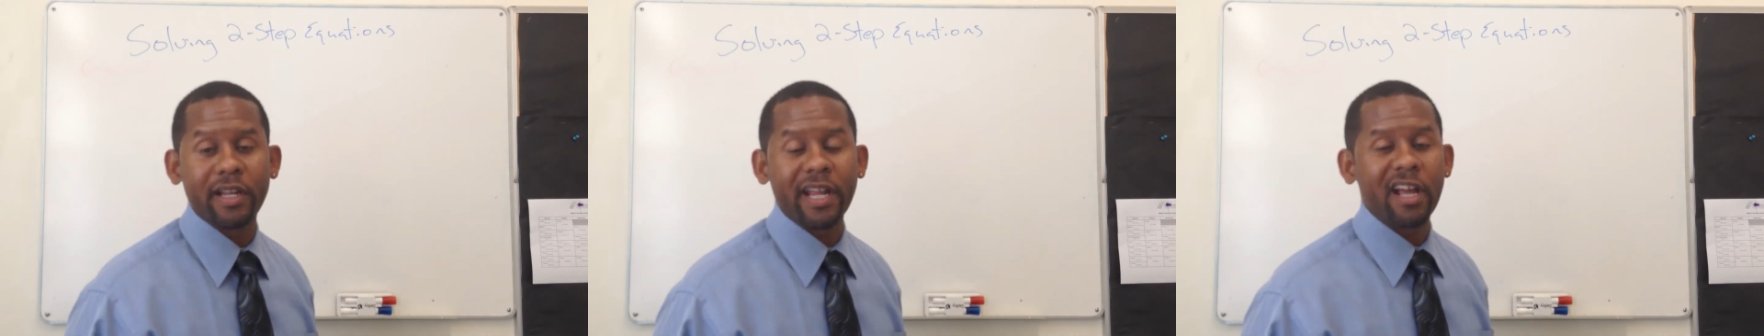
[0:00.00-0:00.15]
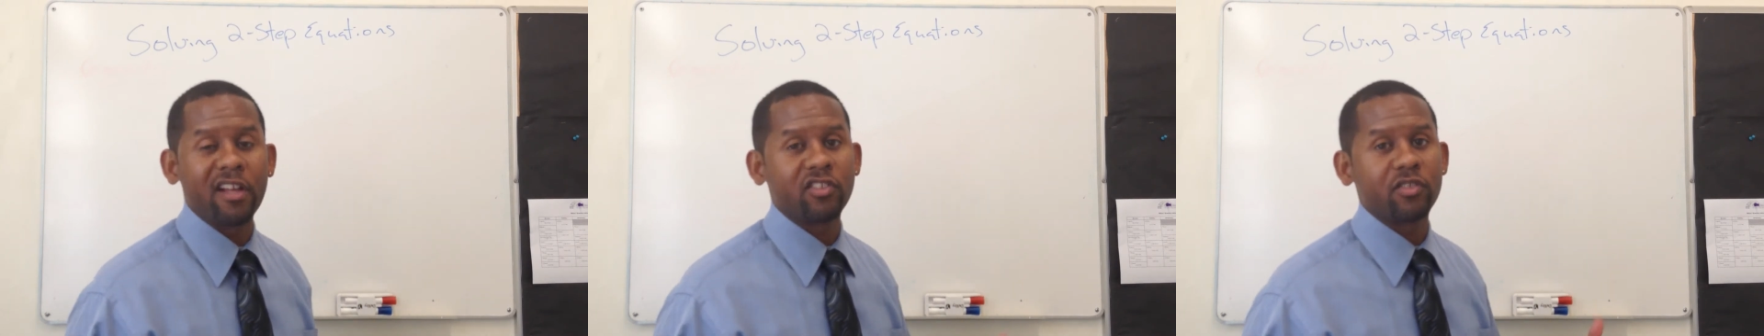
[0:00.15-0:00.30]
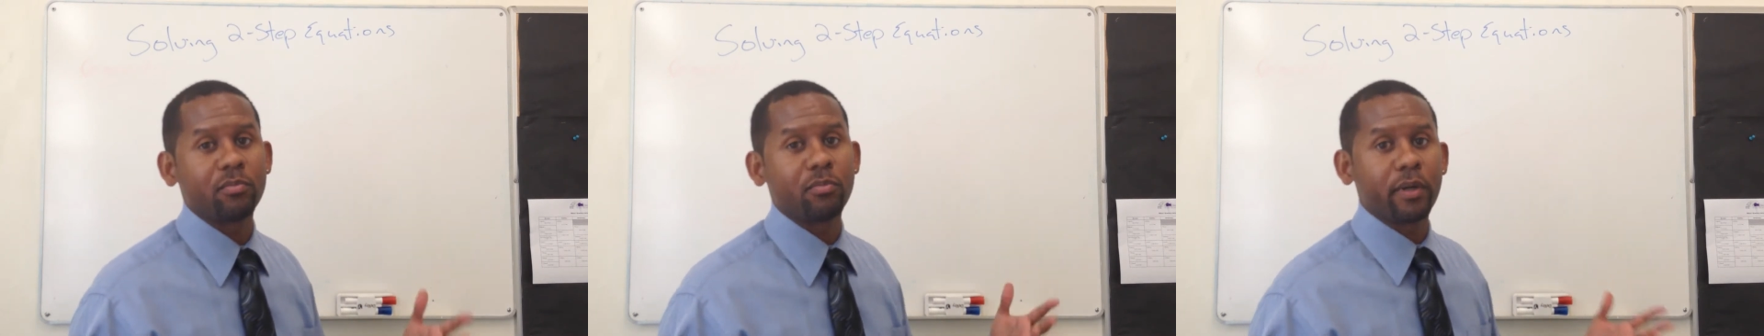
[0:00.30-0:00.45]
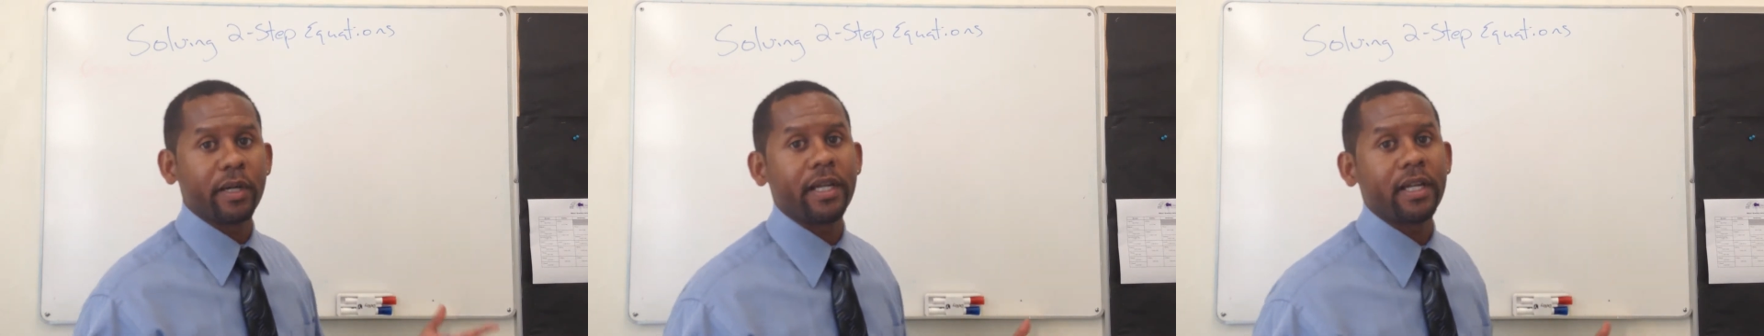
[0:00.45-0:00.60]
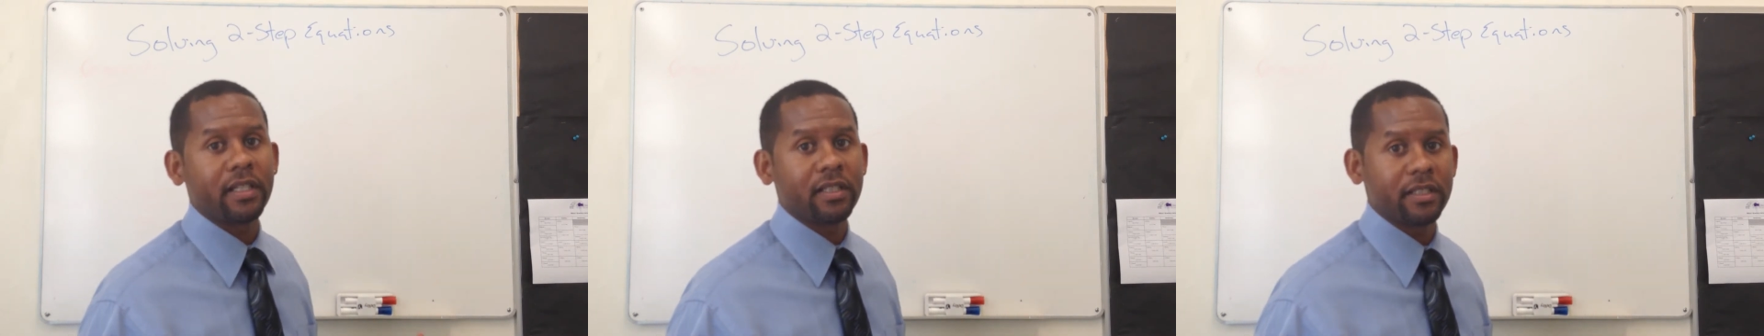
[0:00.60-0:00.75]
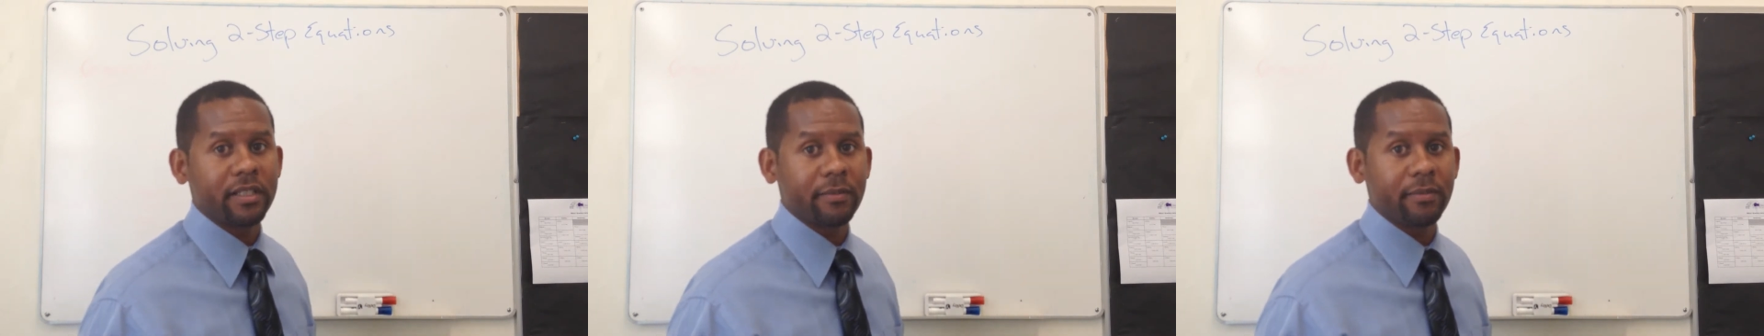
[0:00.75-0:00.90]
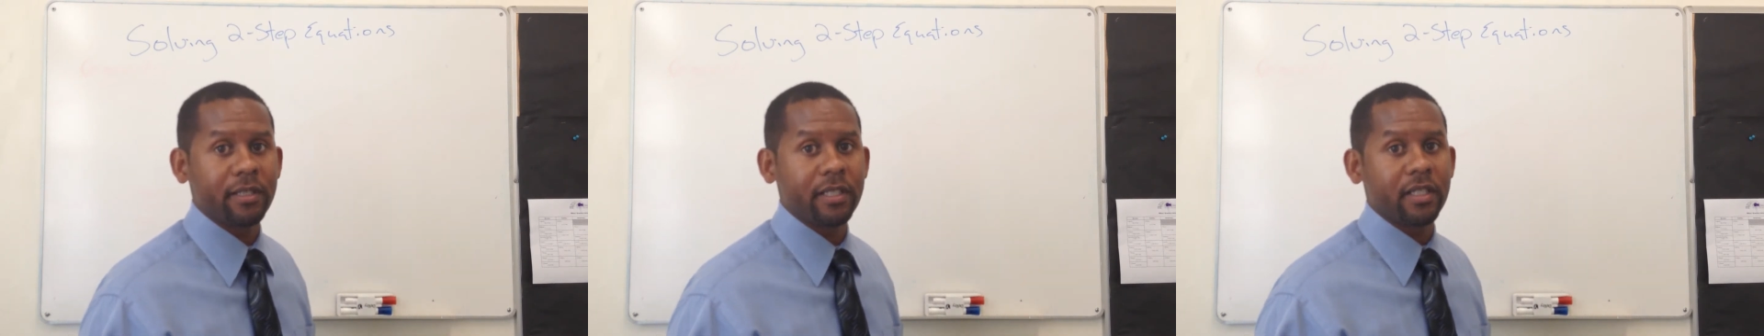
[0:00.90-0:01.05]

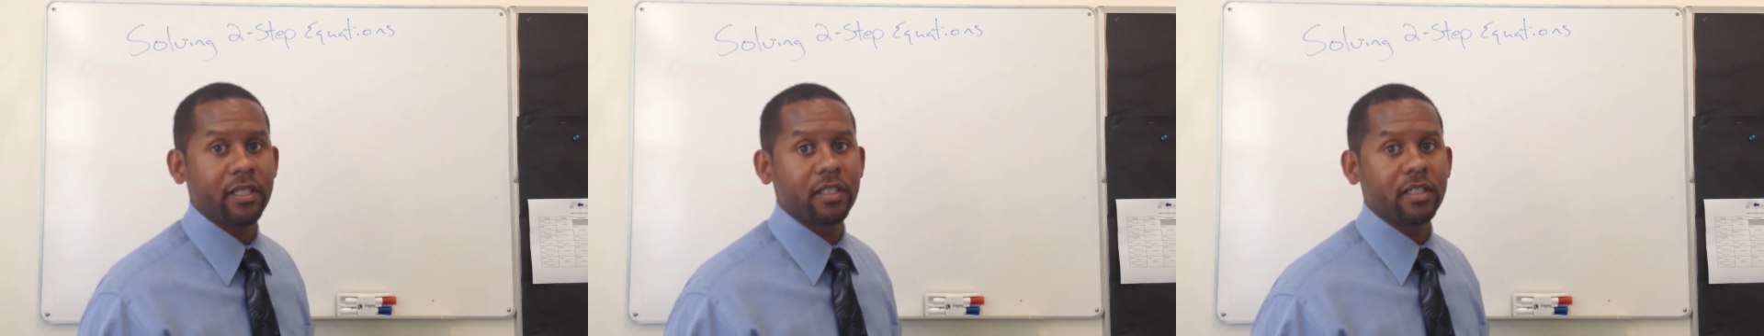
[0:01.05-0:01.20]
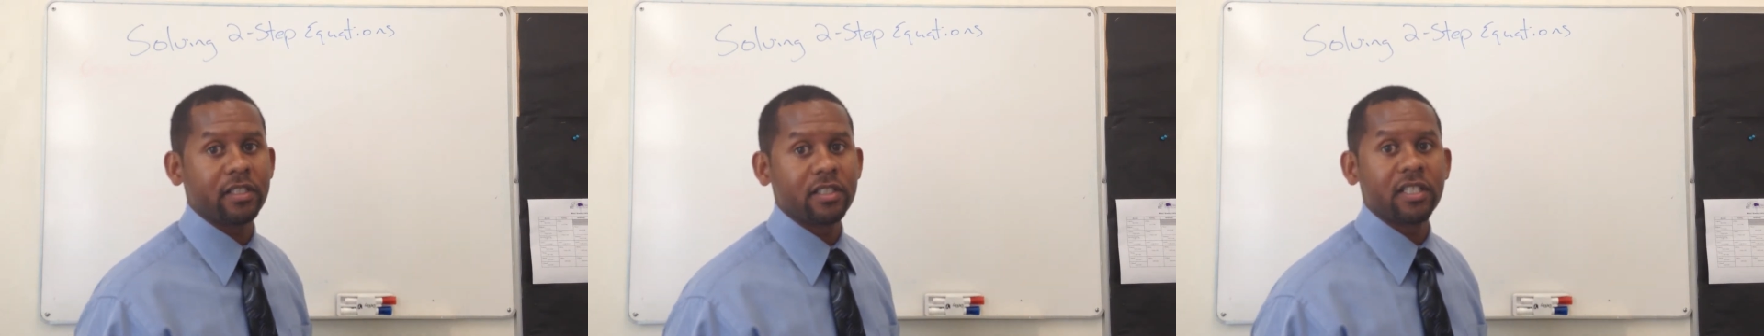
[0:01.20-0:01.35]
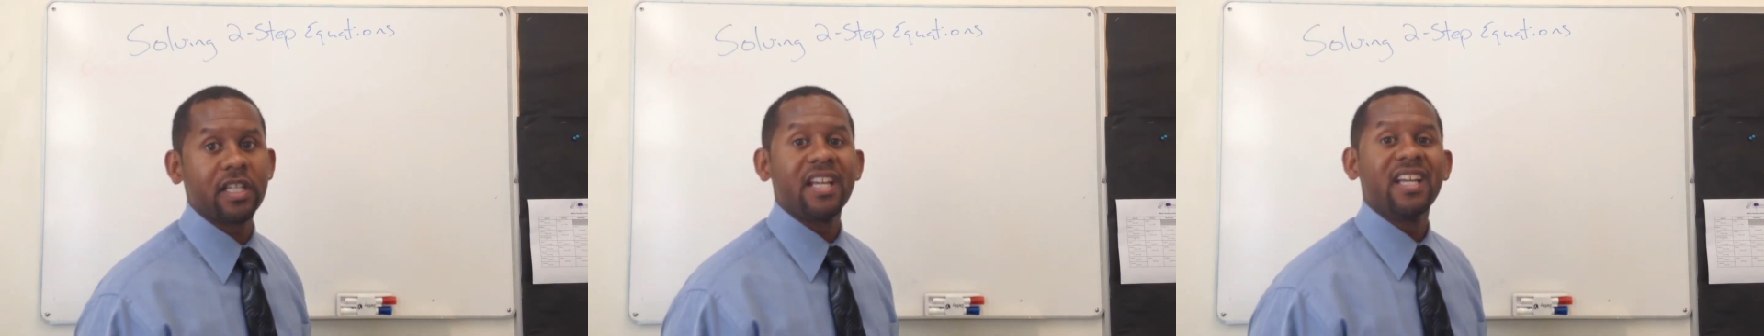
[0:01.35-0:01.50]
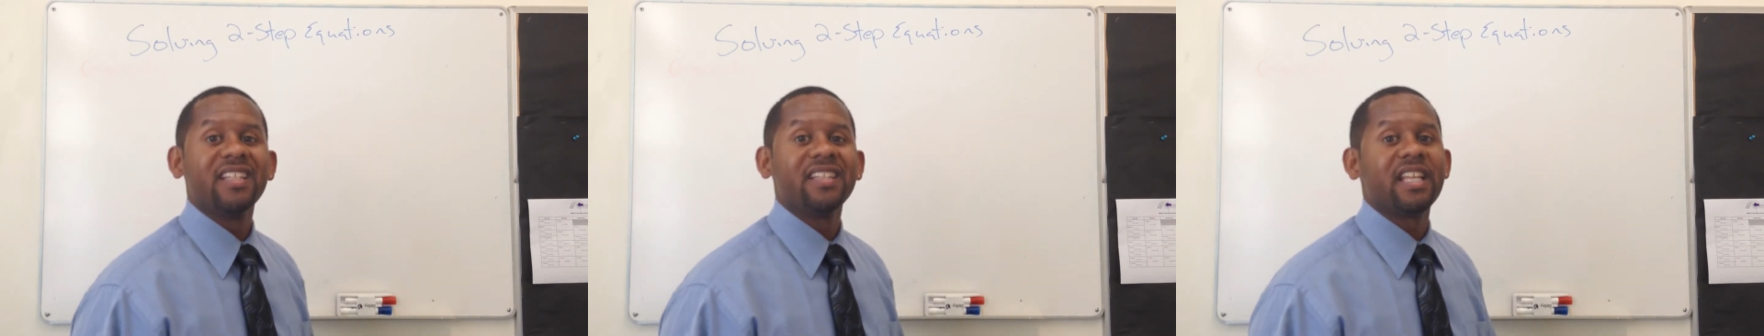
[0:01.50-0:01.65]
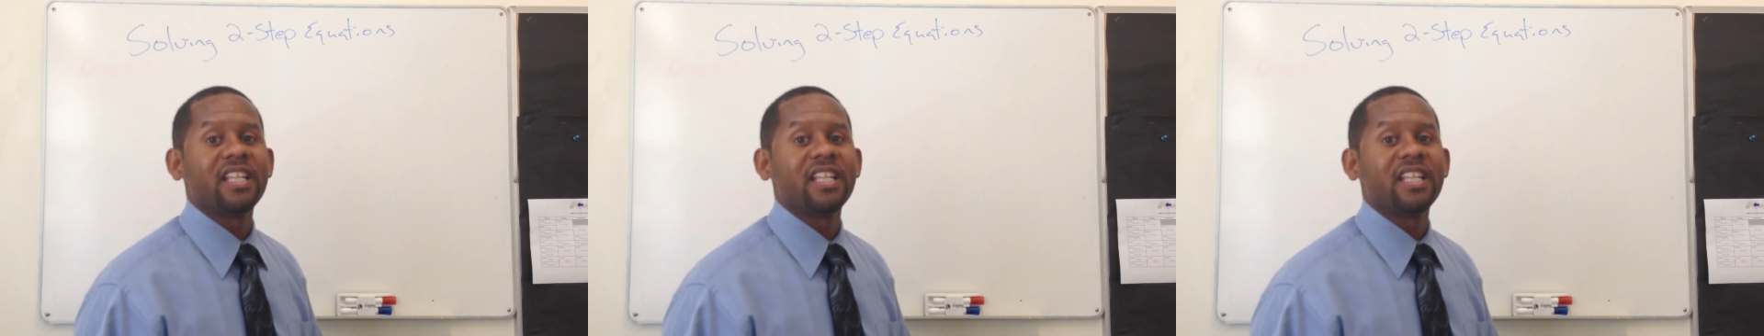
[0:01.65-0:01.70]
algebraically because